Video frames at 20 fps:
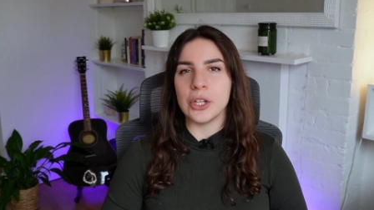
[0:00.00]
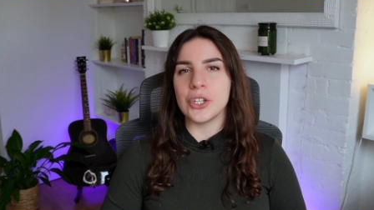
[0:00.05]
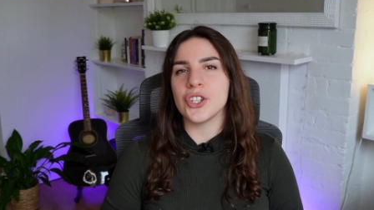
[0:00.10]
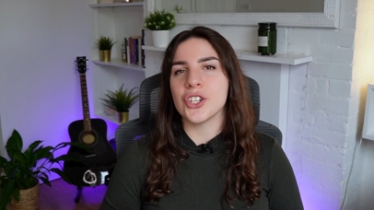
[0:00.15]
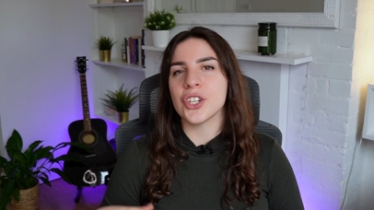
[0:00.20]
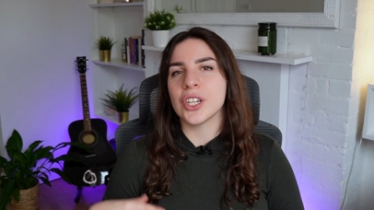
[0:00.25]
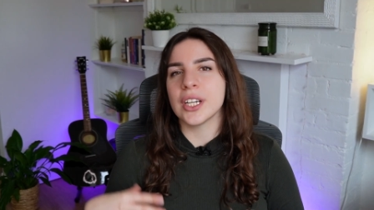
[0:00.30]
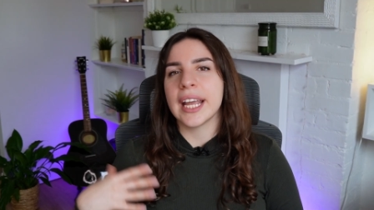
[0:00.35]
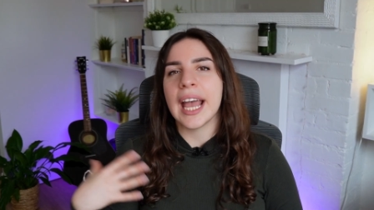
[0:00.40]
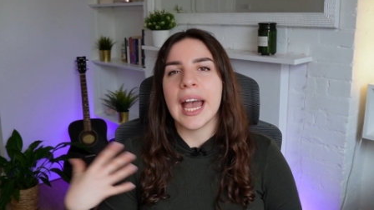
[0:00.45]

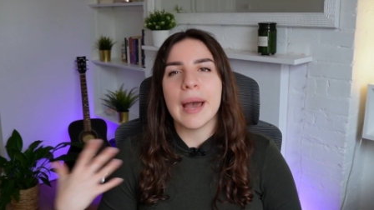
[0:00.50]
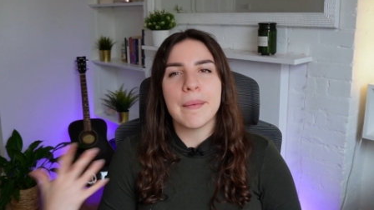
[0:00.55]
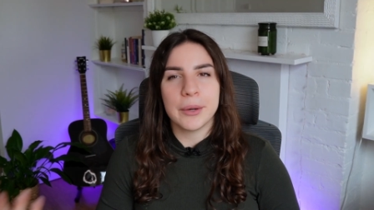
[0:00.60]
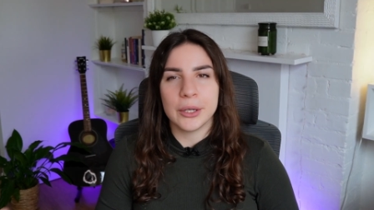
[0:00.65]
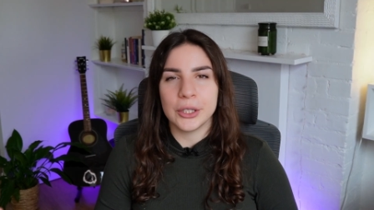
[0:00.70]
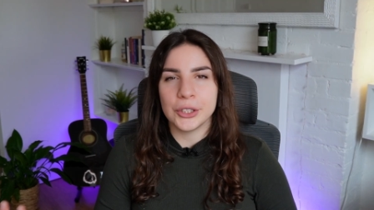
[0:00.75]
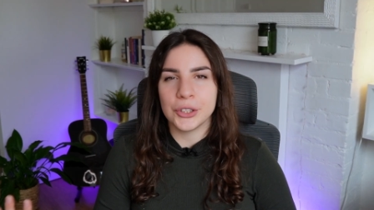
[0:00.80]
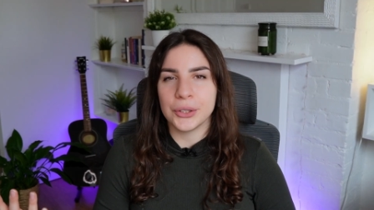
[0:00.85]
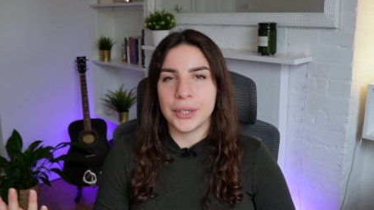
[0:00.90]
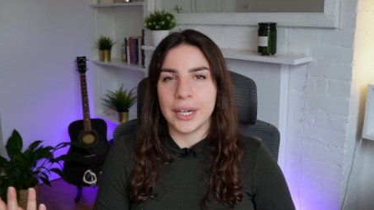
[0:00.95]
which
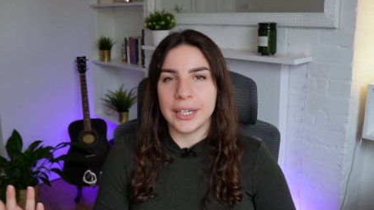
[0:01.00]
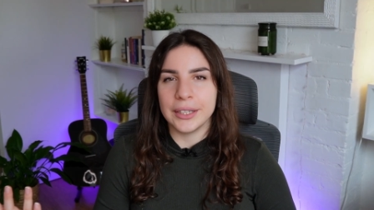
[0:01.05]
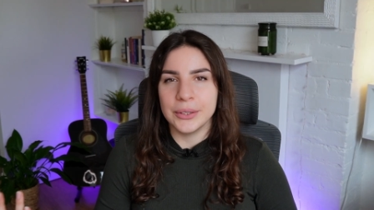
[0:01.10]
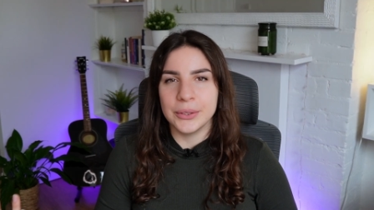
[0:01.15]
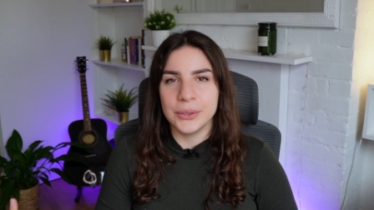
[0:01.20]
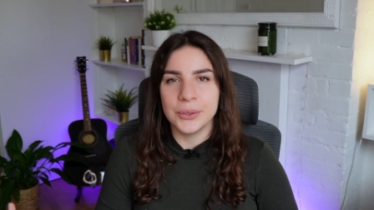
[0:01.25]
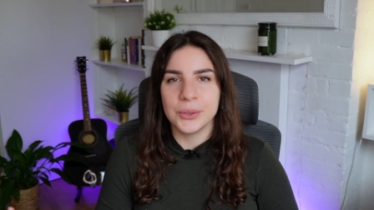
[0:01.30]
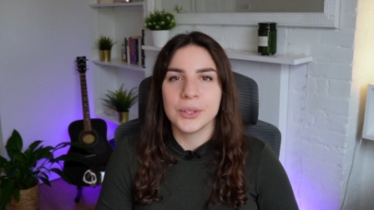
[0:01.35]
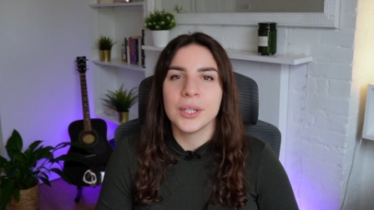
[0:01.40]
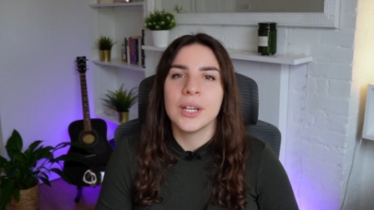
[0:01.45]
camera should I
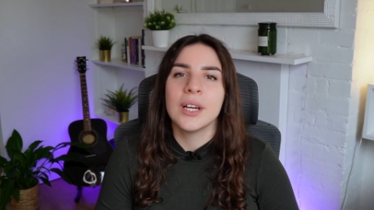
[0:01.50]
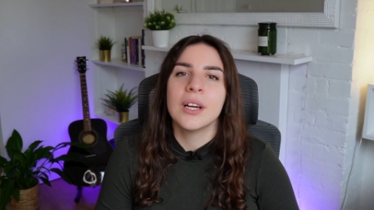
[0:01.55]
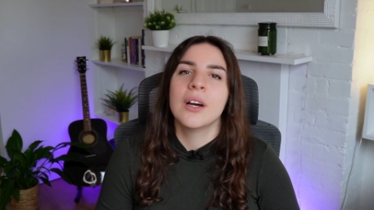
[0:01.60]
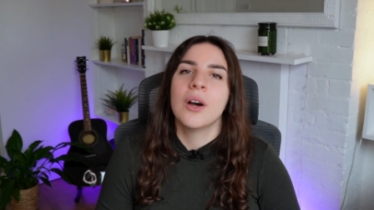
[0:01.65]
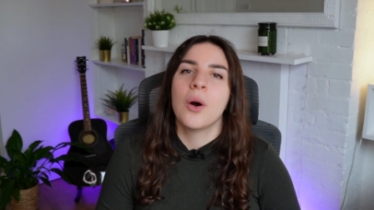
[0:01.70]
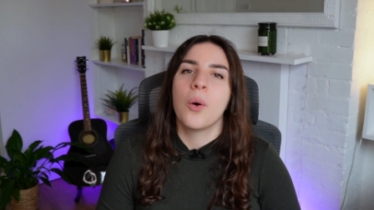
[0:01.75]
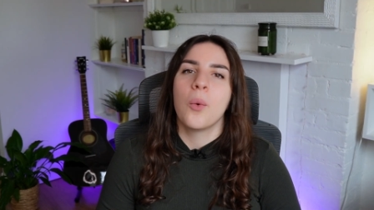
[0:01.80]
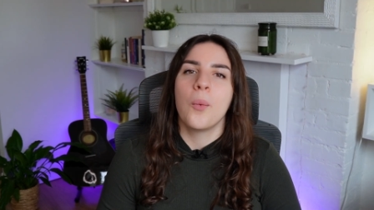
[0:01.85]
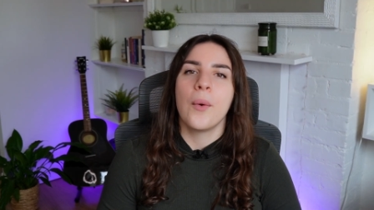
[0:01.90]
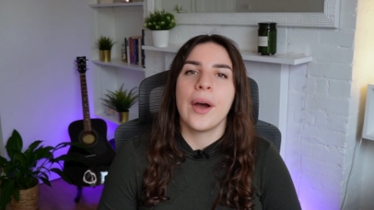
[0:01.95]
use,
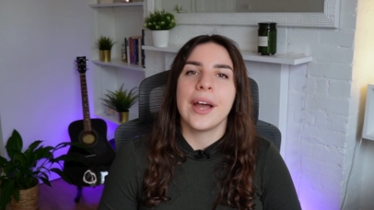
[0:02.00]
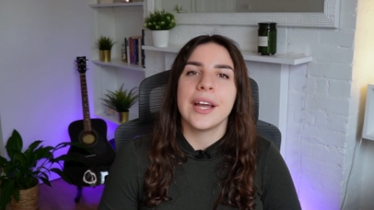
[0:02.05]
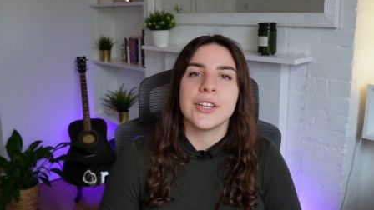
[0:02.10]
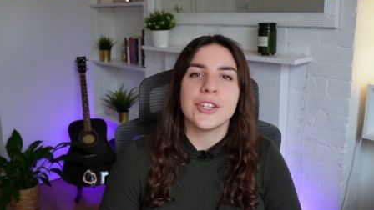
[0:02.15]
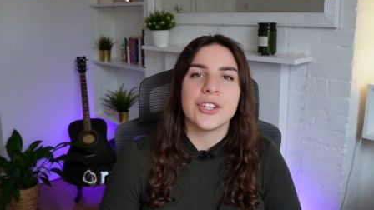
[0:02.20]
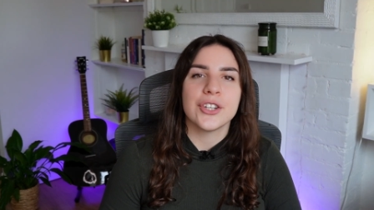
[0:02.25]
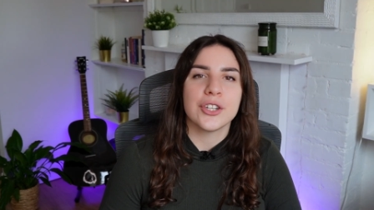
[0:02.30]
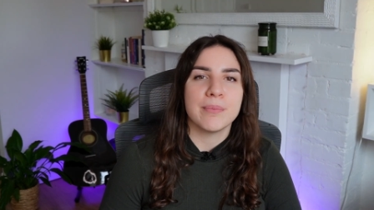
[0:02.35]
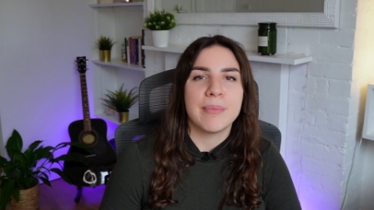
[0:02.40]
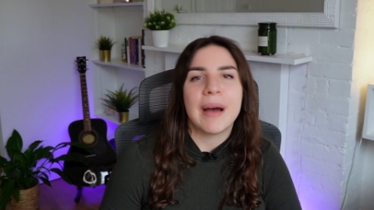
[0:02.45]

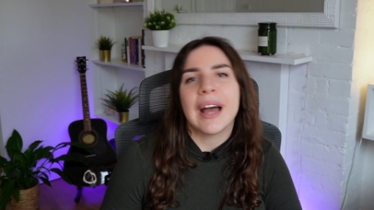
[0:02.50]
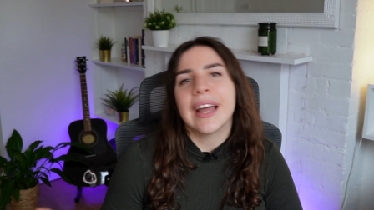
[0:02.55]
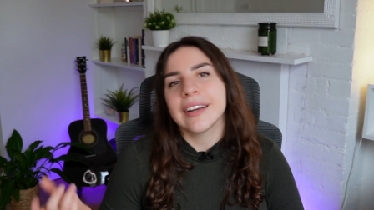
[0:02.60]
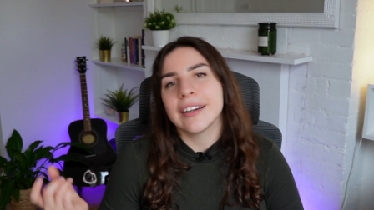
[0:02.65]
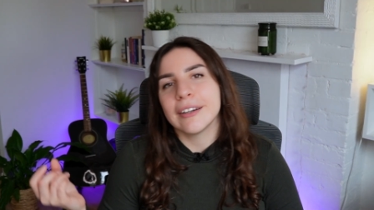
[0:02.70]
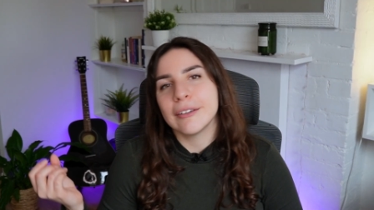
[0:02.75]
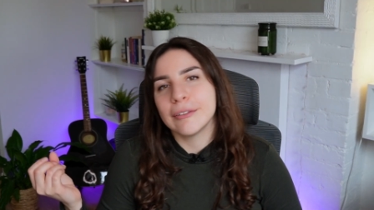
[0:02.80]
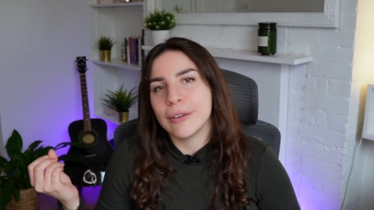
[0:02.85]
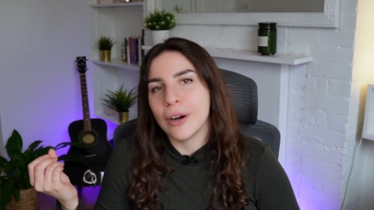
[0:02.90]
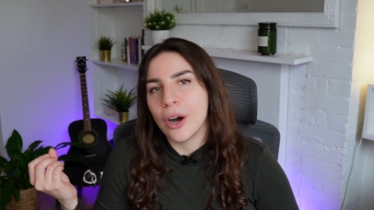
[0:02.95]
which
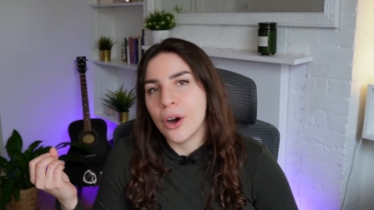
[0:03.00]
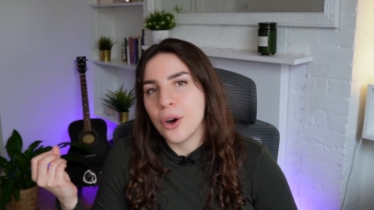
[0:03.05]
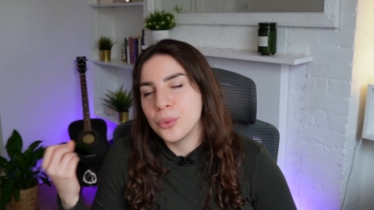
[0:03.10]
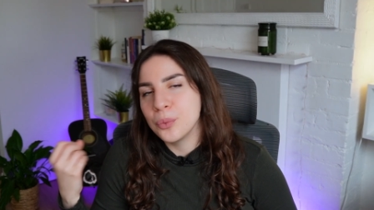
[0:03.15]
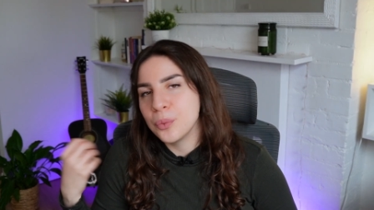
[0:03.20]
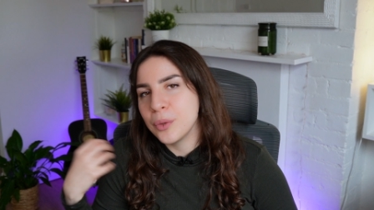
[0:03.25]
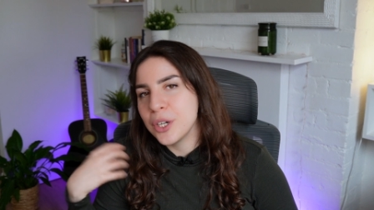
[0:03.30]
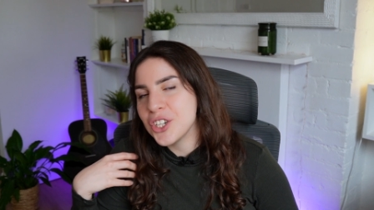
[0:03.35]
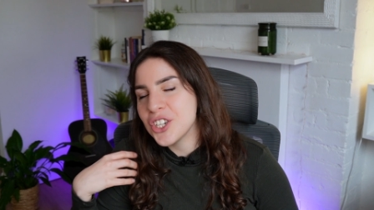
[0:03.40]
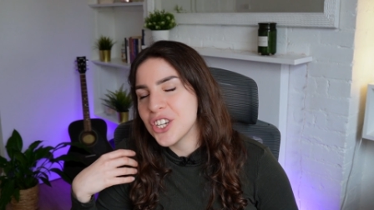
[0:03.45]

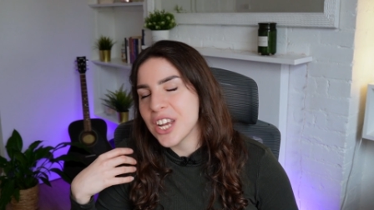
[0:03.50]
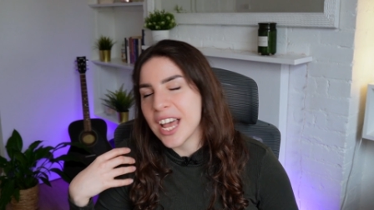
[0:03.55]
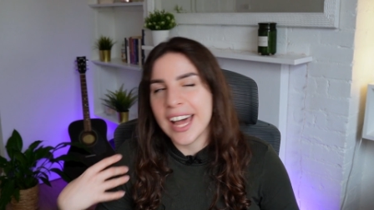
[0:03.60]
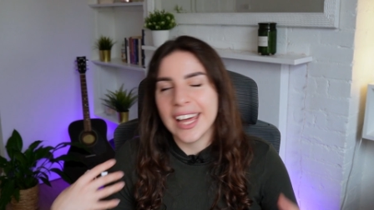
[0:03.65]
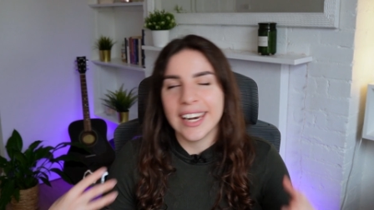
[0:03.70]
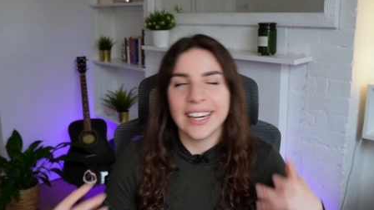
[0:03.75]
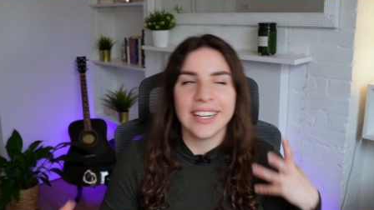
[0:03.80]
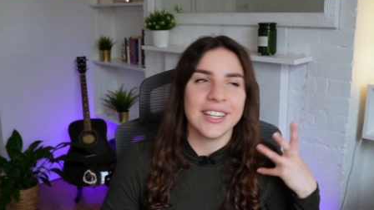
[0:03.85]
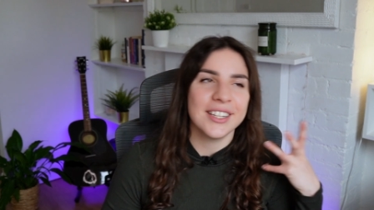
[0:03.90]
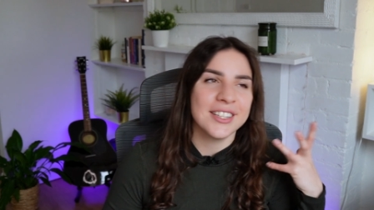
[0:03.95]
microphone, which
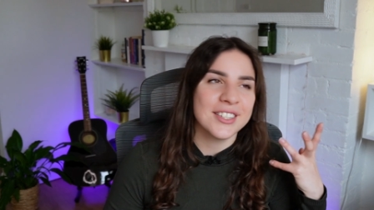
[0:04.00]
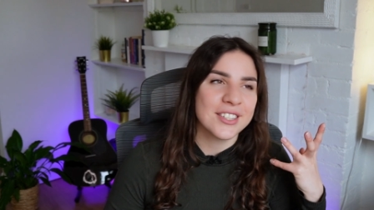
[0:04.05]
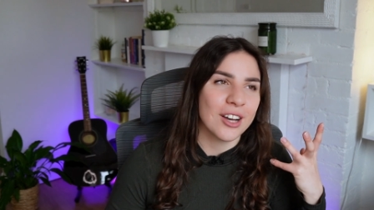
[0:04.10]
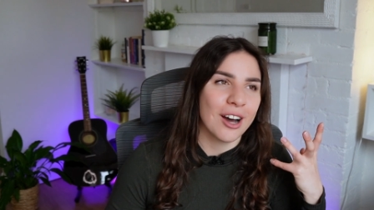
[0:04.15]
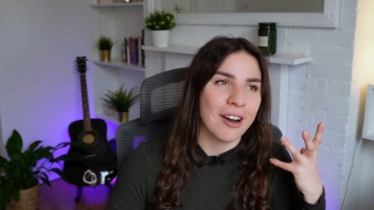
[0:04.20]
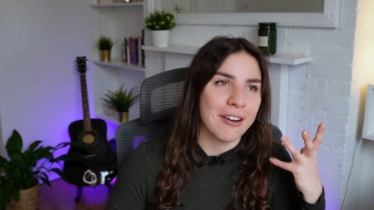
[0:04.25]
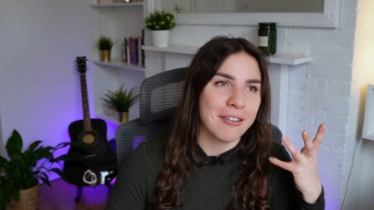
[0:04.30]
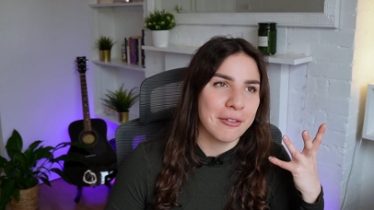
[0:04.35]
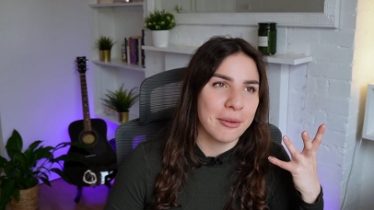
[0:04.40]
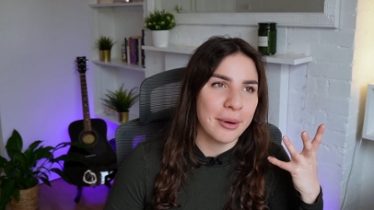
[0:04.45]
editing
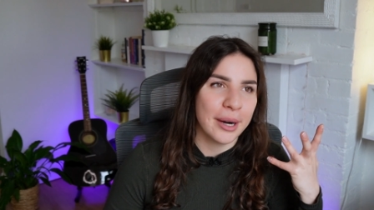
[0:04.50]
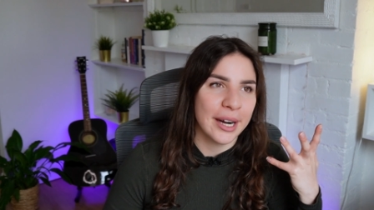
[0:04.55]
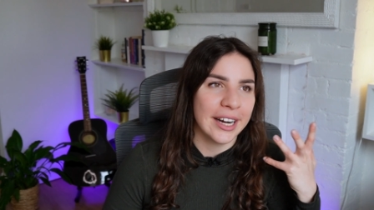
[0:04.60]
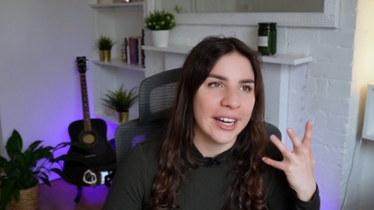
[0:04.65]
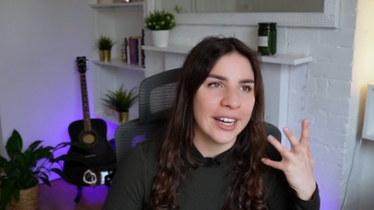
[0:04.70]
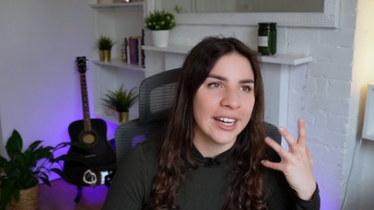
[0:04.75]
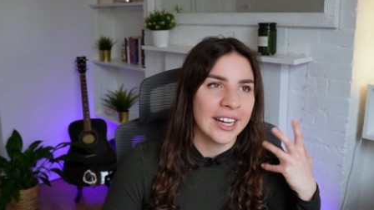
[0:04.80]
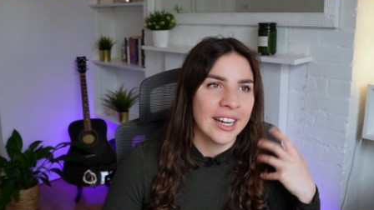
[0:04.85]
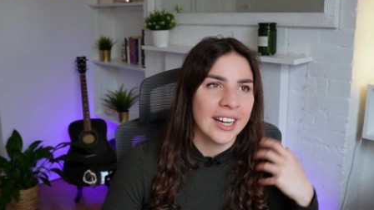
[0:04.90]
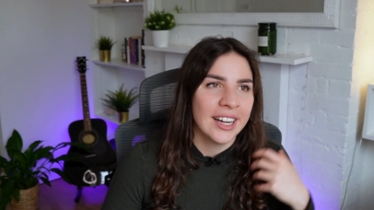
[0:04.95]

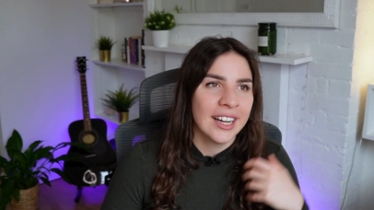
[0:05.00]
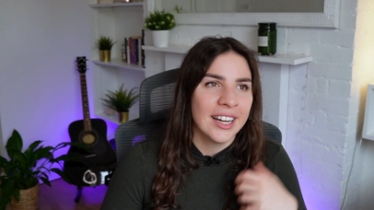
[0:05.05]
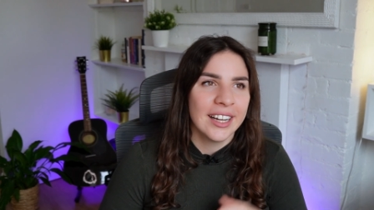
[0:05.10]
software.